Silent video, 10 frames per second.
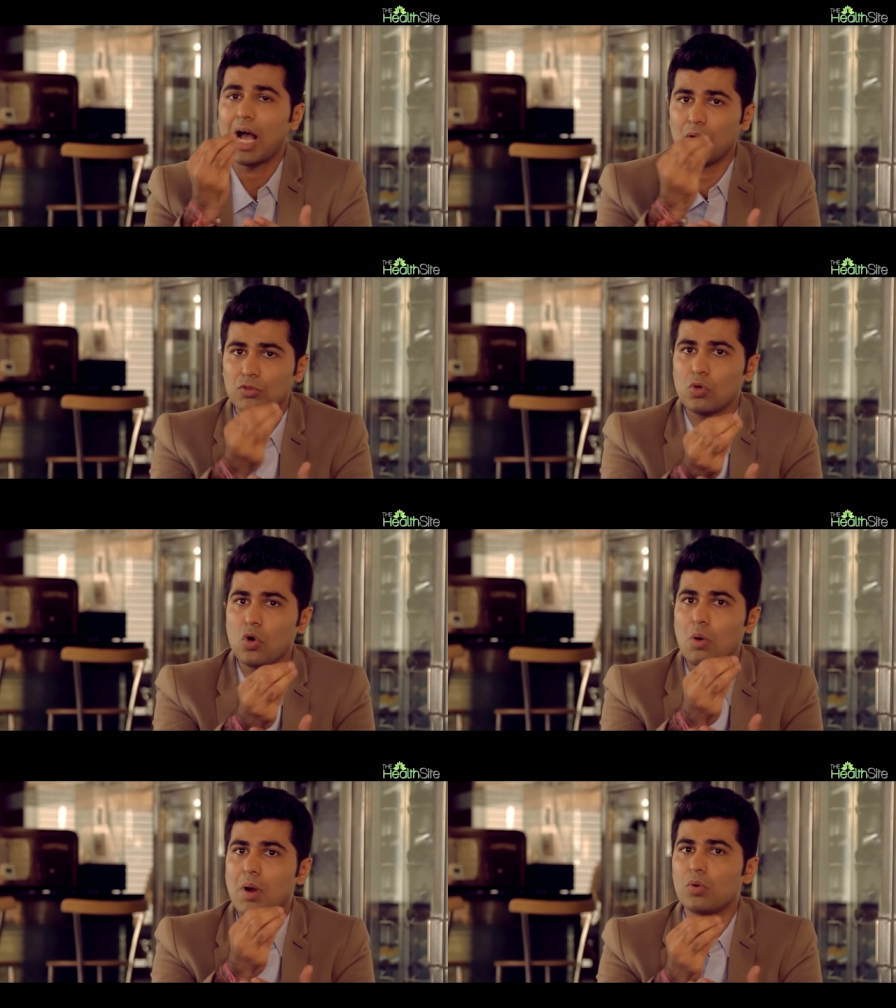how to
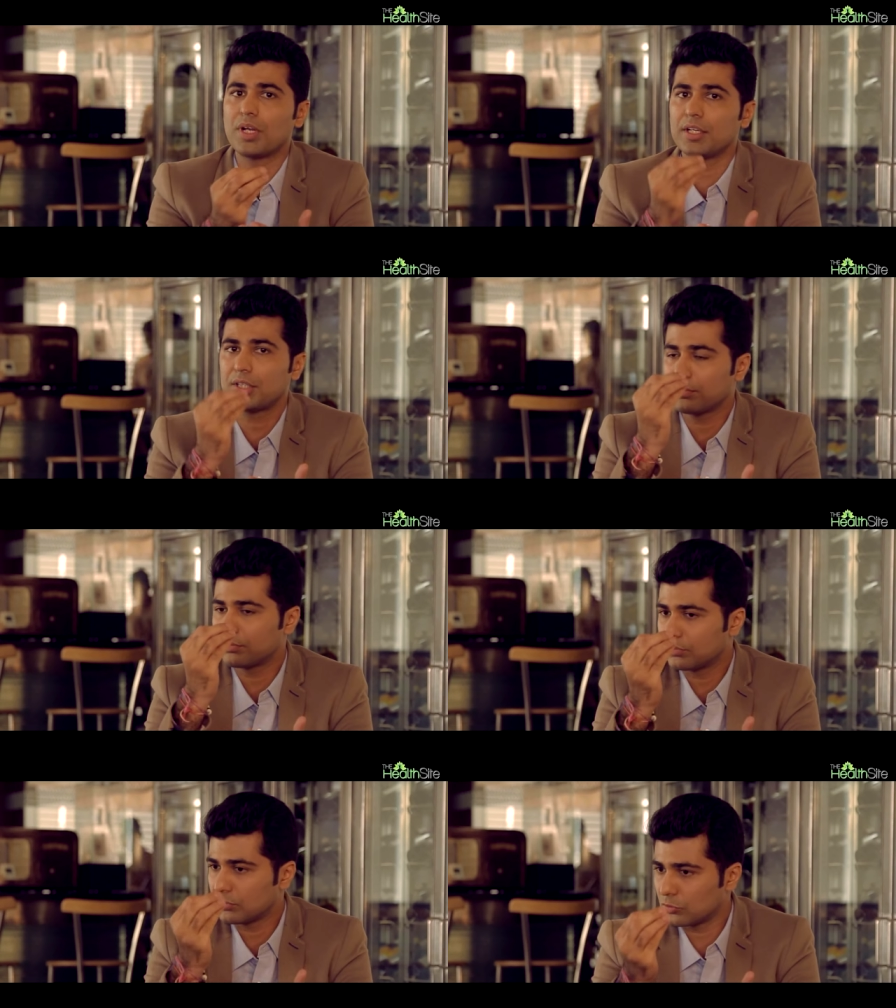go about it,
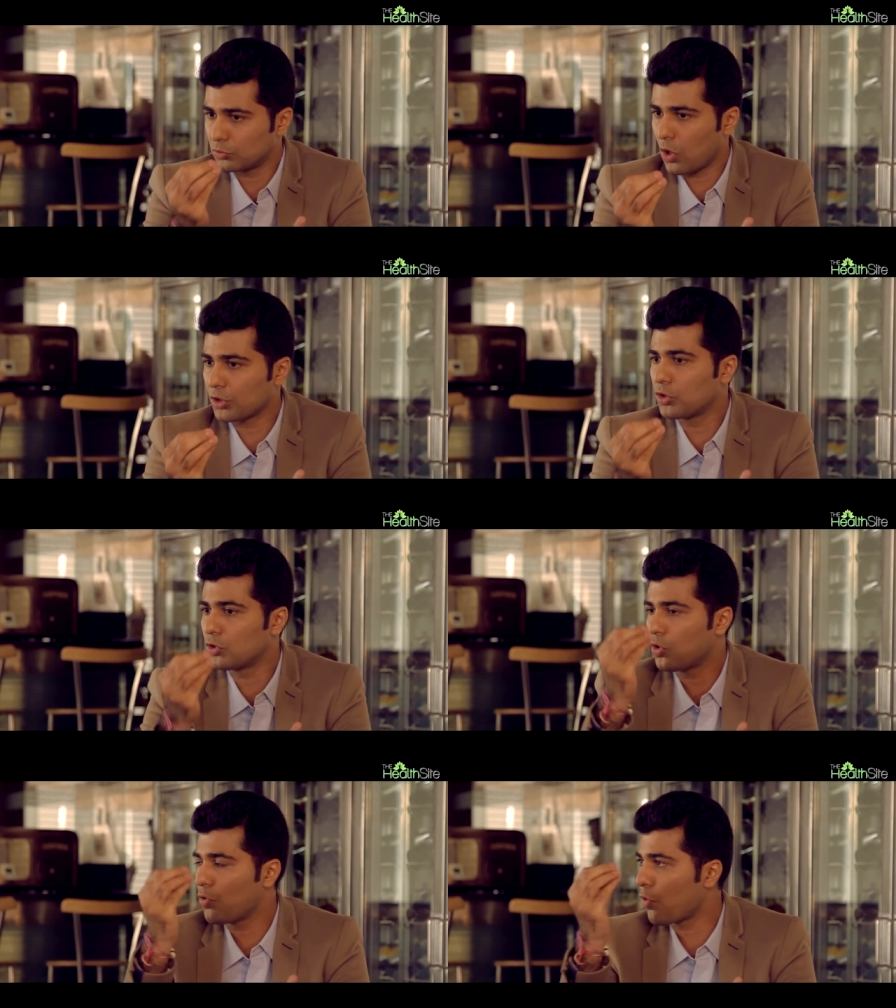what
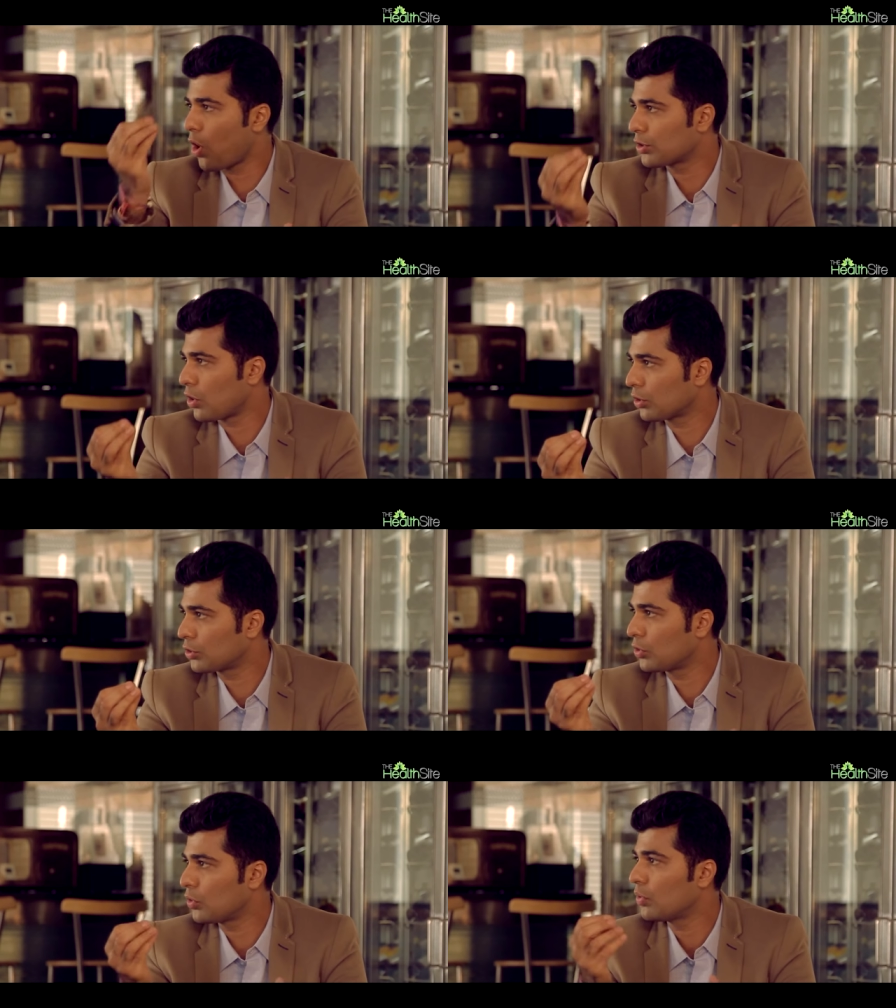to do, what
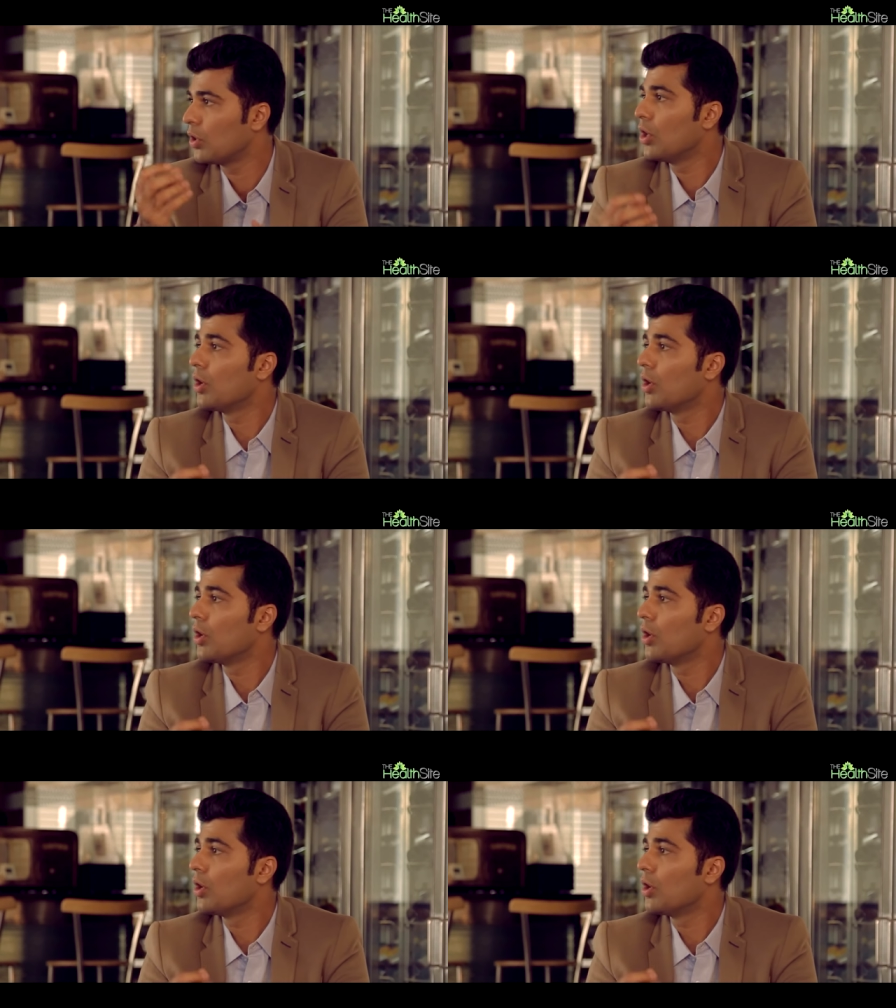not to do.